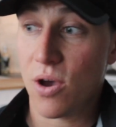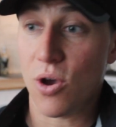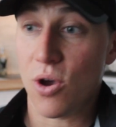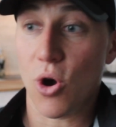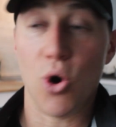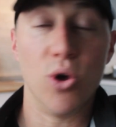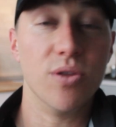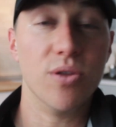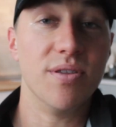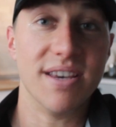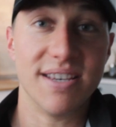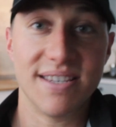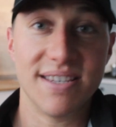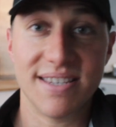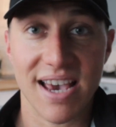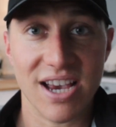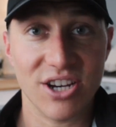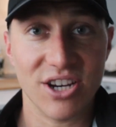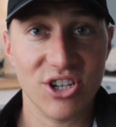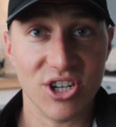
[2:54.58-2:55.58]
on this
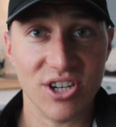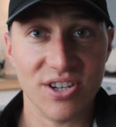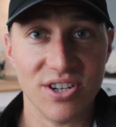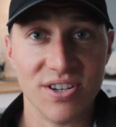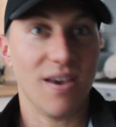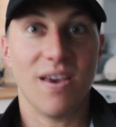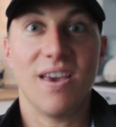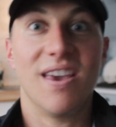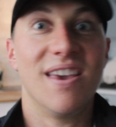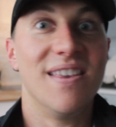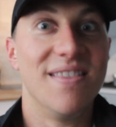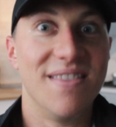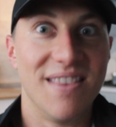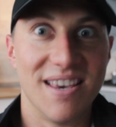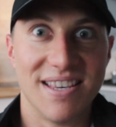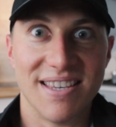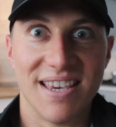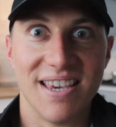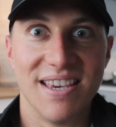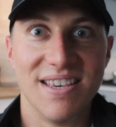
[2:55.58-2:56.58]
session, in
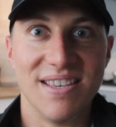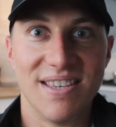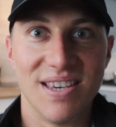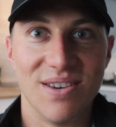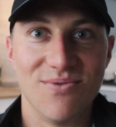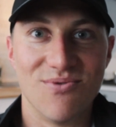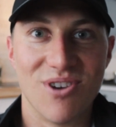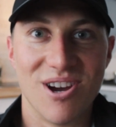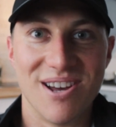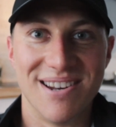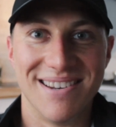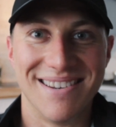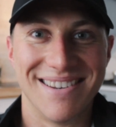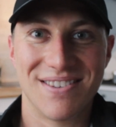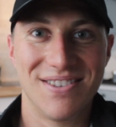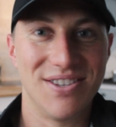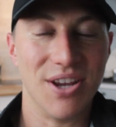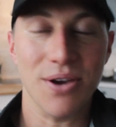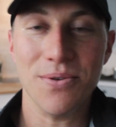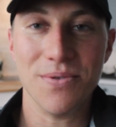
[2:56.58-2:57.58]
this easy run?
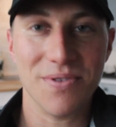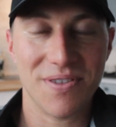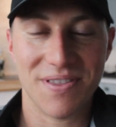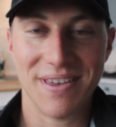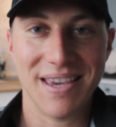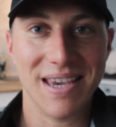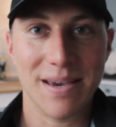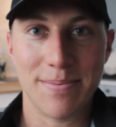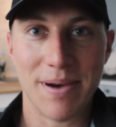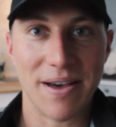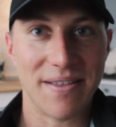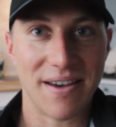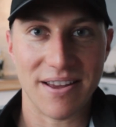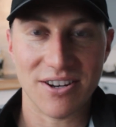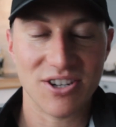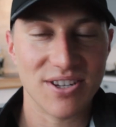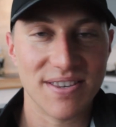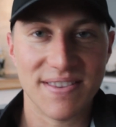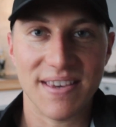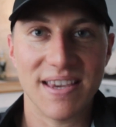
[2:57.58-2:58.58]
Don't think about that.
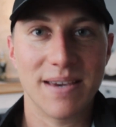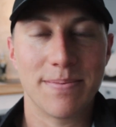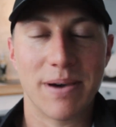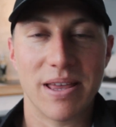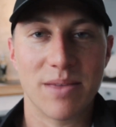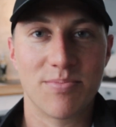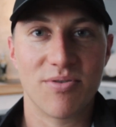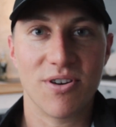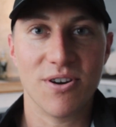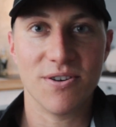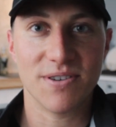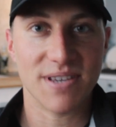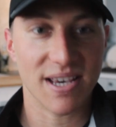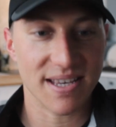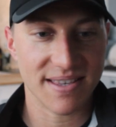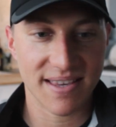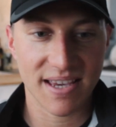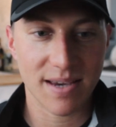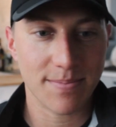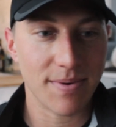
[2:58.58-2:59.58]
Just think about the
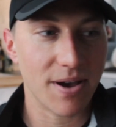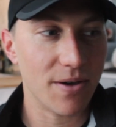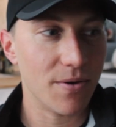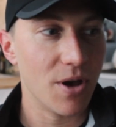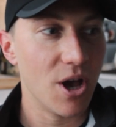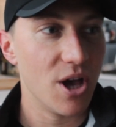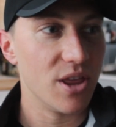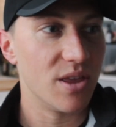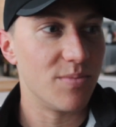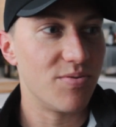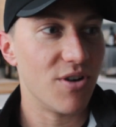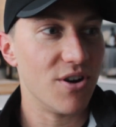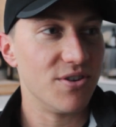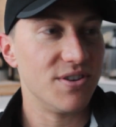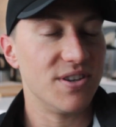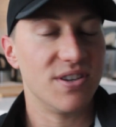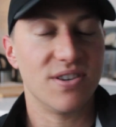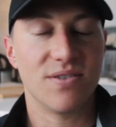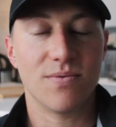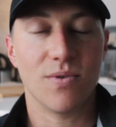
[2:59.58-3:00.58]
process. Think about the
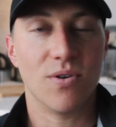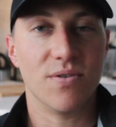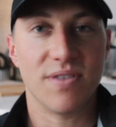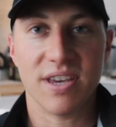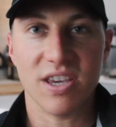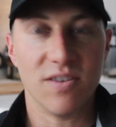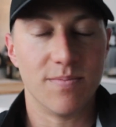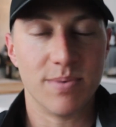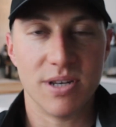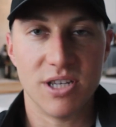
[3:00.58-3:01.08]
process that you've been